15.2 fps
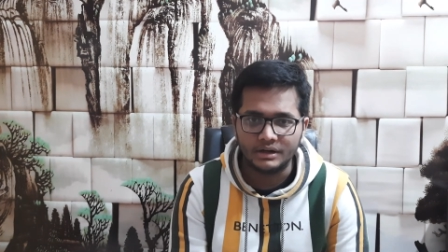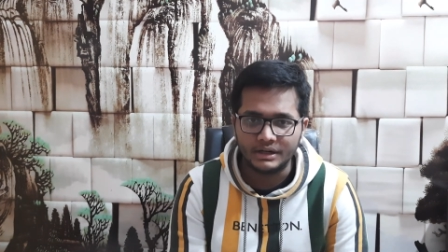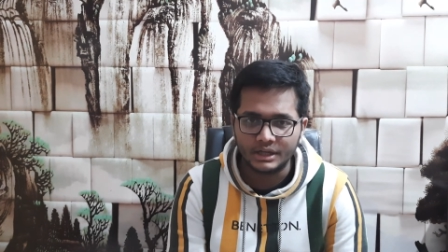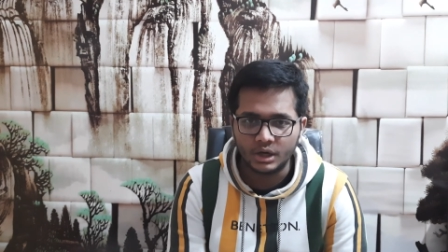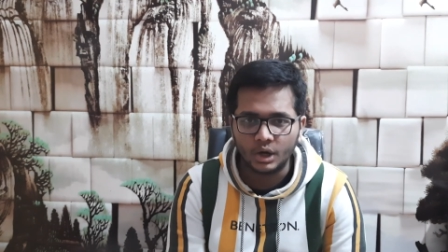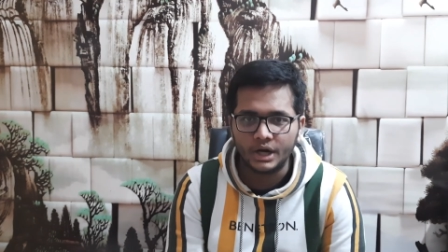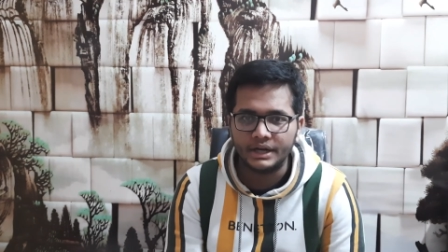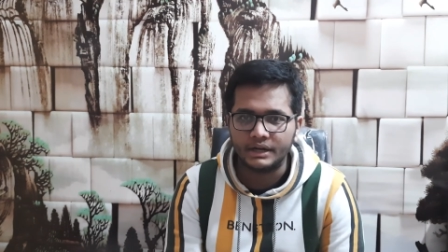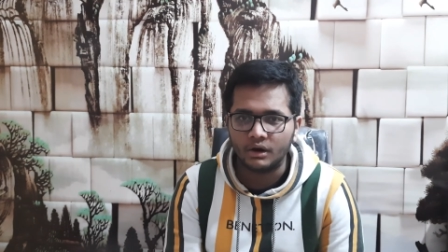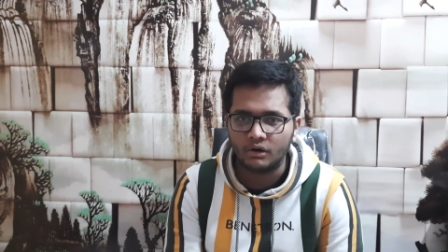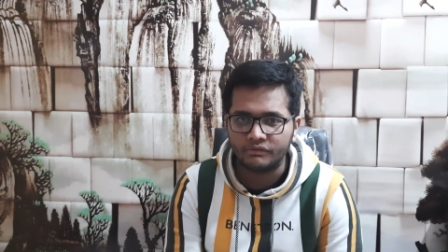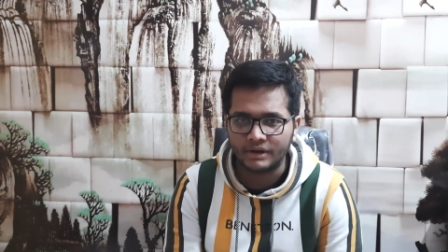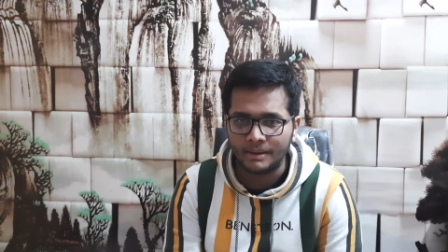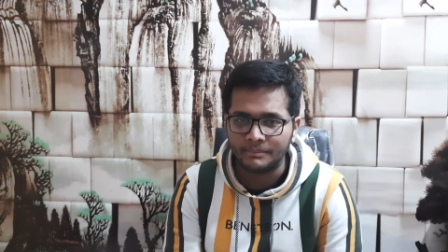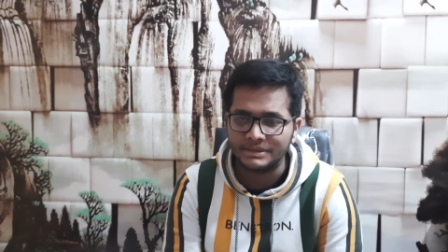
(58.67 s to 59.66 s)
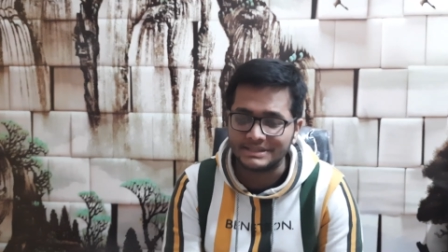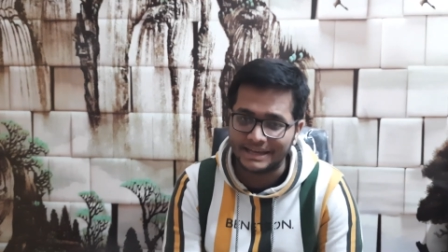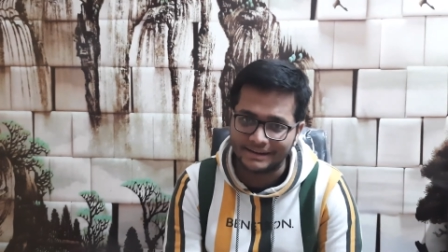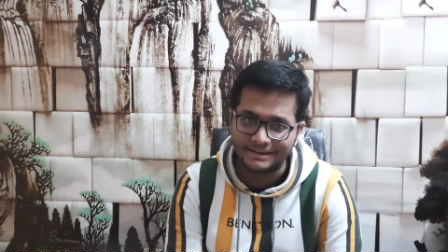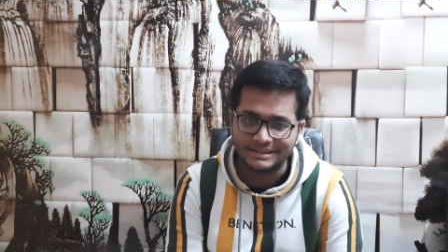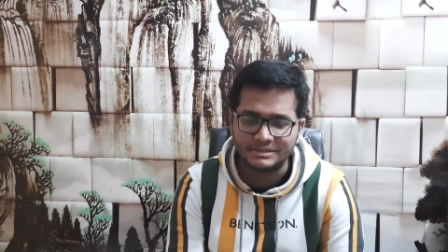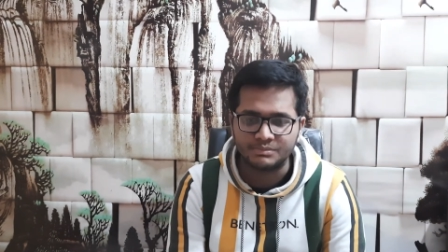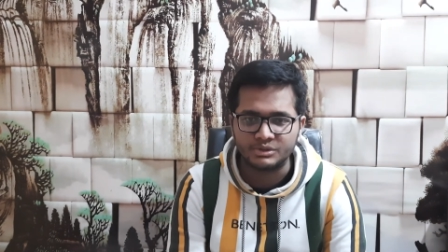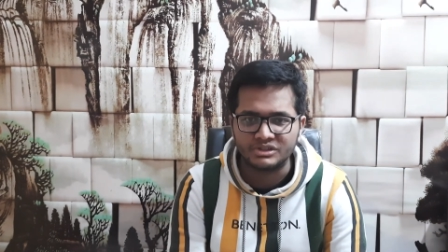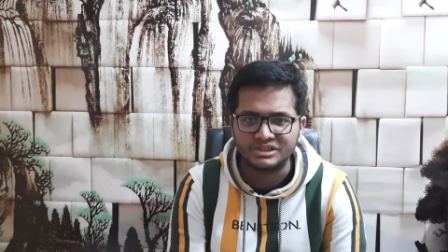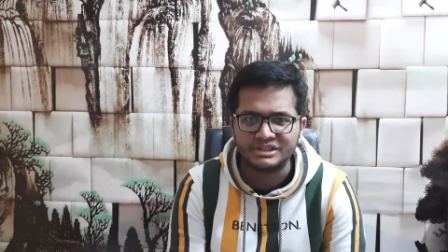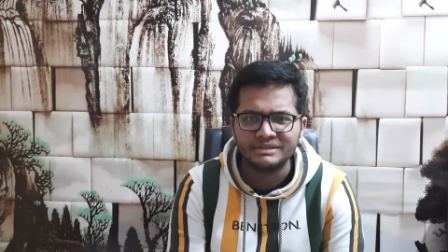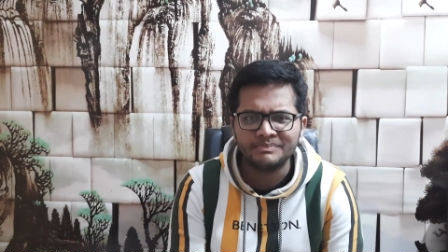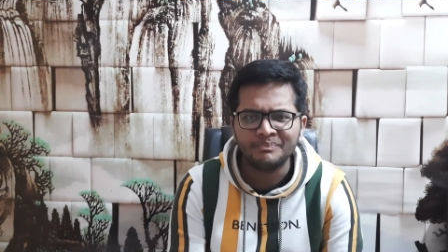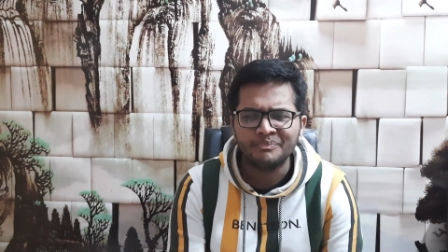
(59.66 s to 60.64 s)
Deloitte off-campus analyst
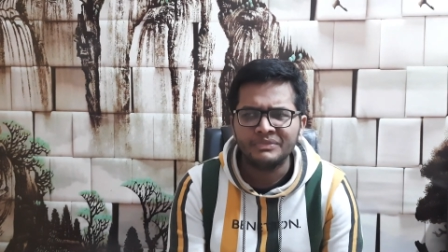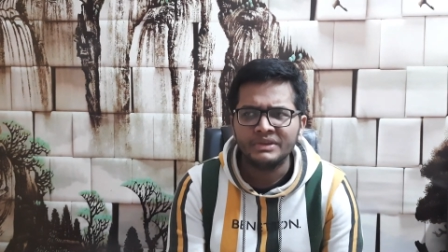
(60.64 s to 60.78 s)
position.